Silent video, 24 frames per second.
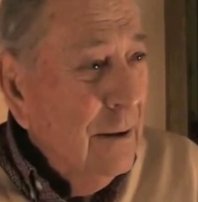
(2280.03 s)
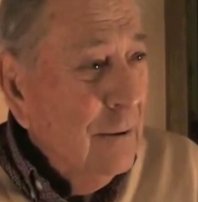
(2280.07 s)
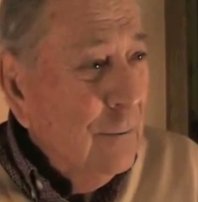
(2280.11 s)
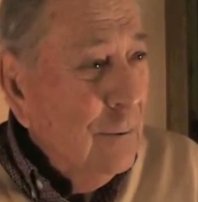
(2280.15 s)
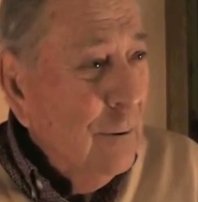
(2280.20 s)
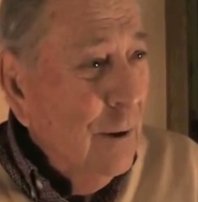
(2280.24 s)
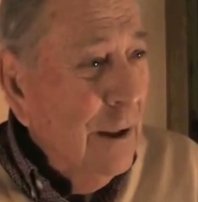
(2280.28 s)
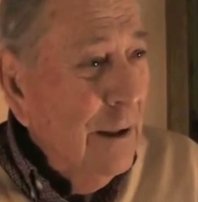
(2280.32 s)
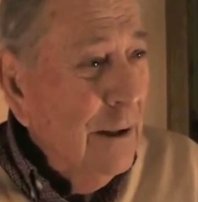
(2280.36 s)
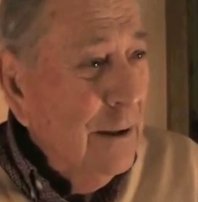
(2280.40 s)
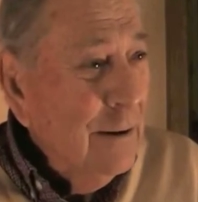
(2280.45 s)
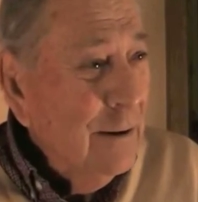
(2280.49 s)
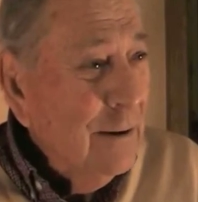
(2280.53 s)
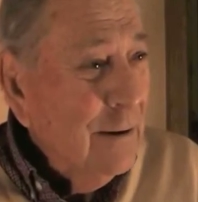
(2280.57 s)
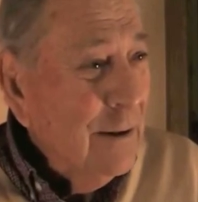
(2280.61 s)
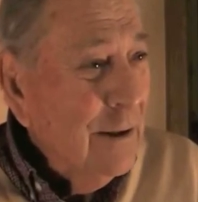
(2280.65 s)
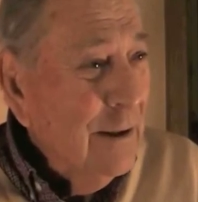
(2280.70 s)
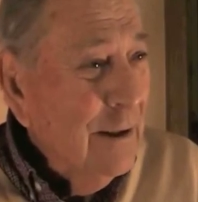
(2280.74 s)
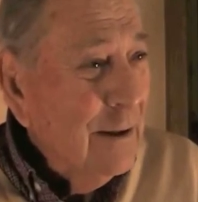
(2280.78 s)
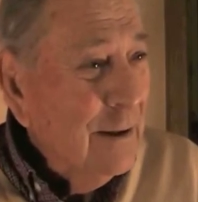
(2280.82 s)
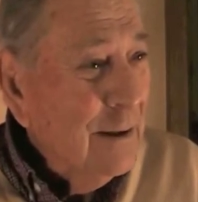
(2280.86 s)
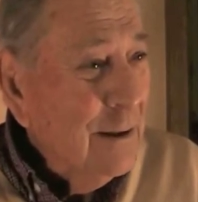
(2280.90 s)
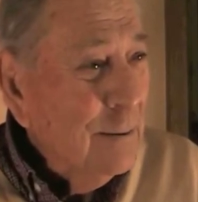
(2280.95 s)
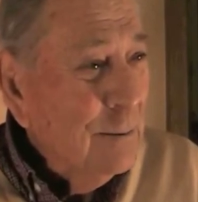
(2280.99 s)
trying to
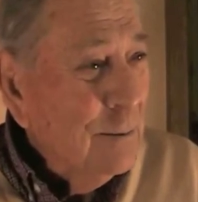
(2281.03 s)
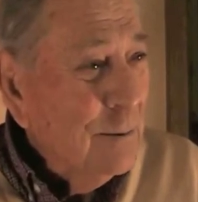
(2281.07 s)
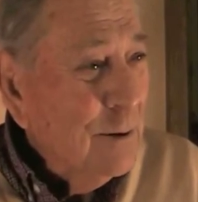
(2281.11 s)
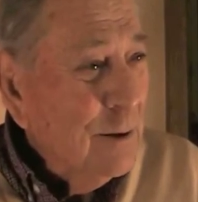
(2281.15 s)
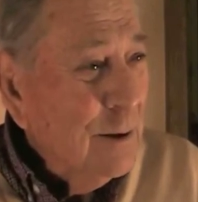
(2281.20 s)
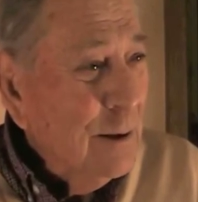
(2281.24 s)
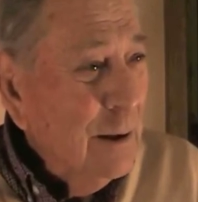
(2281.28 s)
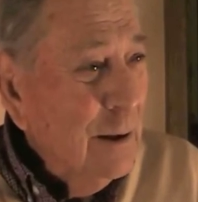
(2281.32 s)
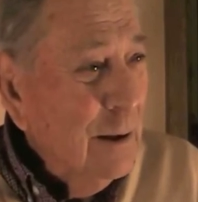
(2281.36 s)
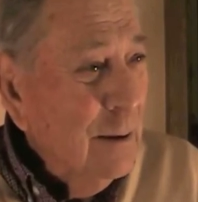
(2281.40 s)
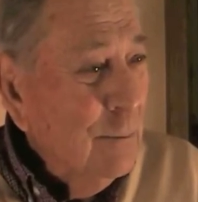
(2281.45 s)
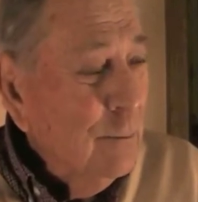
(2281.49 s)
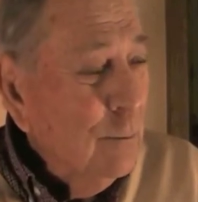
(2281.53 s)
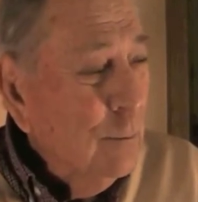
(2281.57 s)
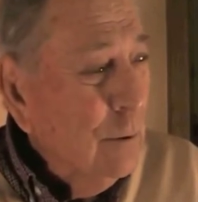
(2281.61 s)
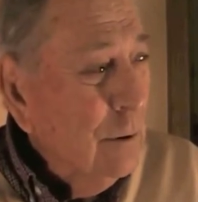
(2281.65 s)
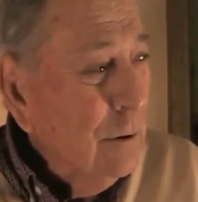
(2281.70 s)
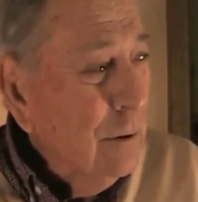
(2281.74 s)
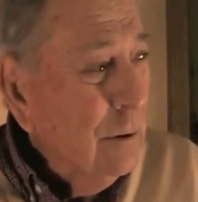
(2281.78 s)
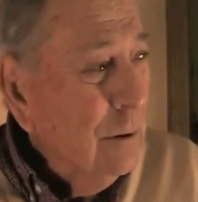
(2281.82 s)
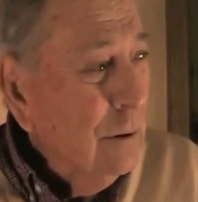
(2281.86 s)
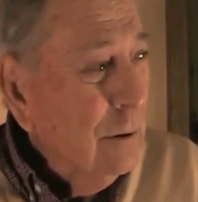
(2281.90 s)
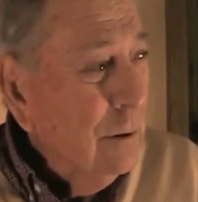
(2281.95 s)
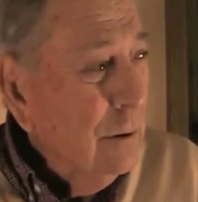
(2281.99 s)
get some sleep
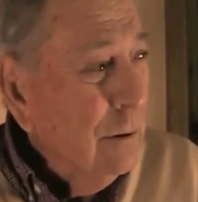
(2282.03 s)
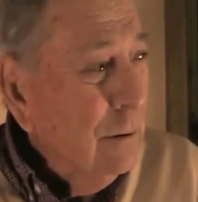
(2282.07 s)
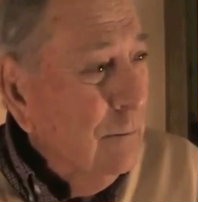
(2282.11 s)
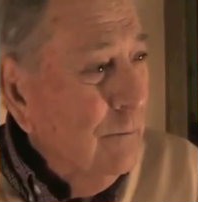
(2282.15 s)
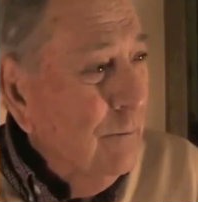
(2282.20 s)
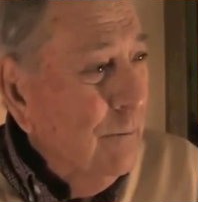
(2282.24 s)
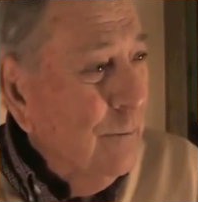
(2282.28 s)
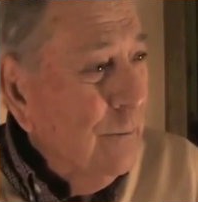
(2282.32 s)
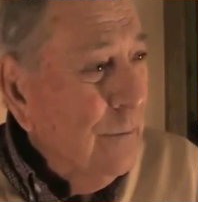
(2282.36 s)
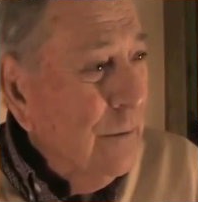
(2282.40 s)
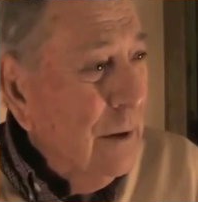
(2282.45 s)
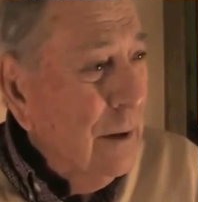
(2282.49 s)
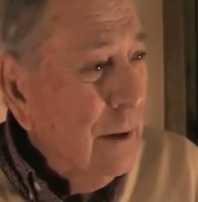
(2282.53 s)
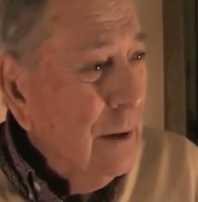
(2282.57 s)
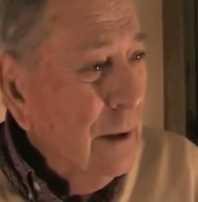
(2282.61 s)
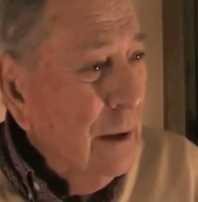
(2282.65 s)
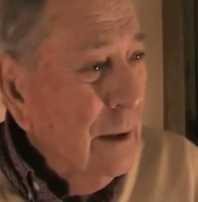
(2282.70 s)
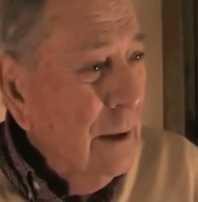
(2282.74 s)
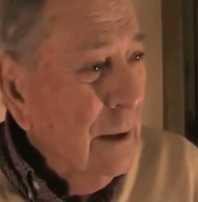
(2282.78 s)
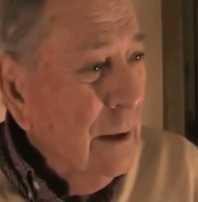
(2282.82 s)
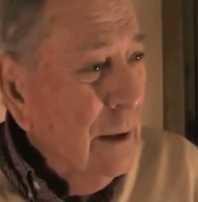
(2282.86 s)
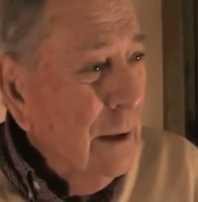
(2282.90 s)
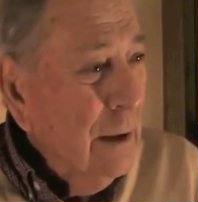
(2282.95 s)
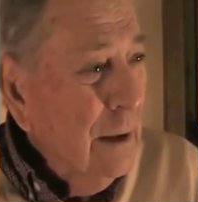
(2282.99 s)
with the
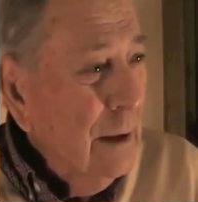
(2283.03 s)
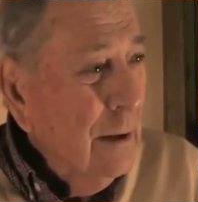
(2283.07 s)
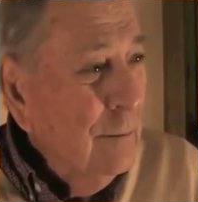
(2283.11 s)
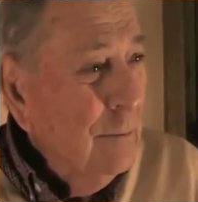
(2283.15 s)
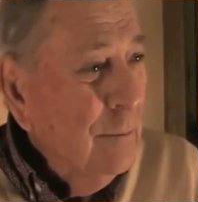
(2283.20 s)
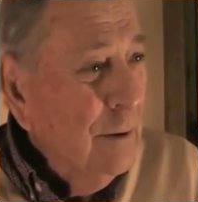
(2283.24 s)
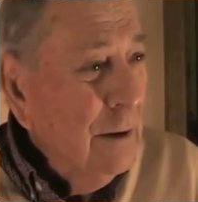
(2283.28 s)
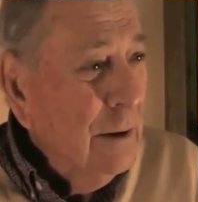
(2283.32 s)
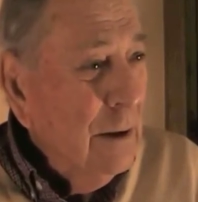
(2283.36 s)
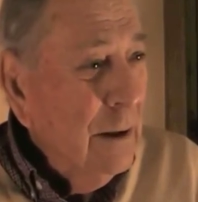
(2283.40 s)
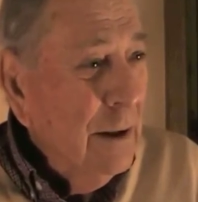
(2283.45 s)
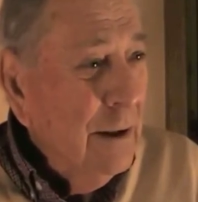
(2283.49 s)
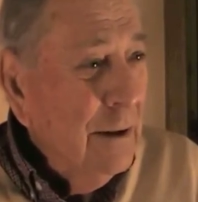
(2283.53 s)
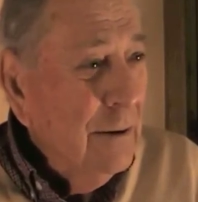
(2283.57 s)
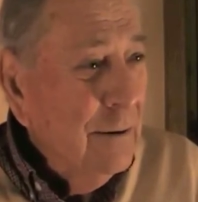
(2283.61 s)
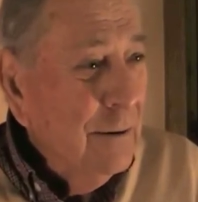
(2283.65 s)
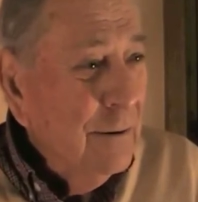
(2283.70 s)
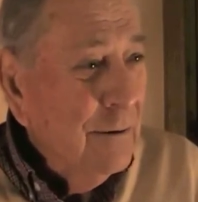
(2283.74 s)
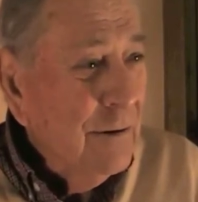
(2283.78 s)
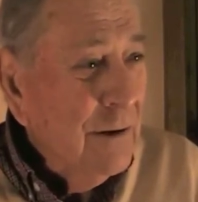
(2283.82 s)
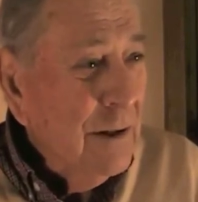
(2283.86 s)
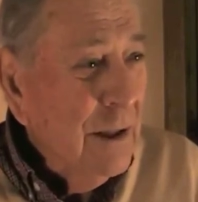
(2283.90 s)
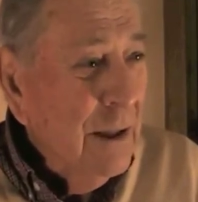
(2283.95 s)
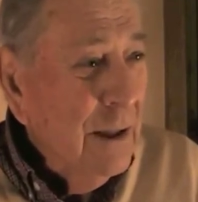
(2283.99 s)
helmet
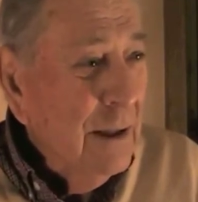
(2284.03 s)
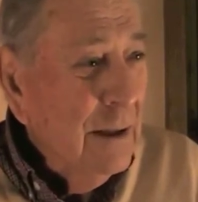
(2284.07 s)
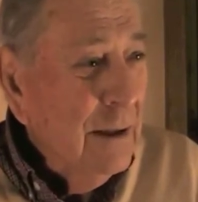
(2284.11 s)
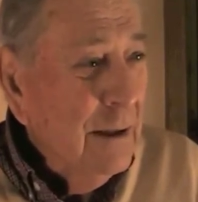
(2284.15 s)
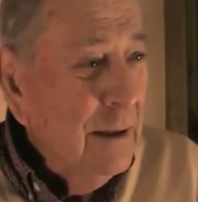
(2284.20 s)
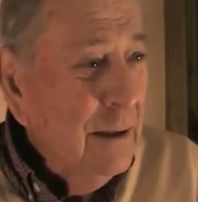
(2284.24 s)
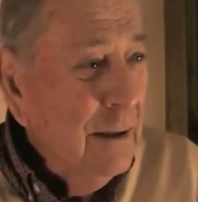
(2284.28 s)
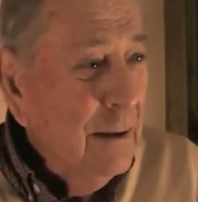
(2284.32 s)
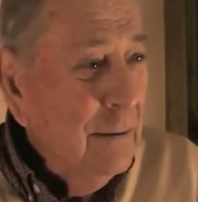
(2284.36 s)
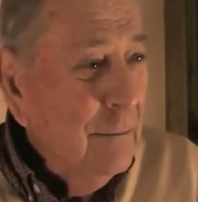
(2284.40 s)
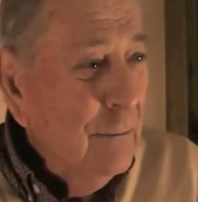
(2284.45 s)
liners on and a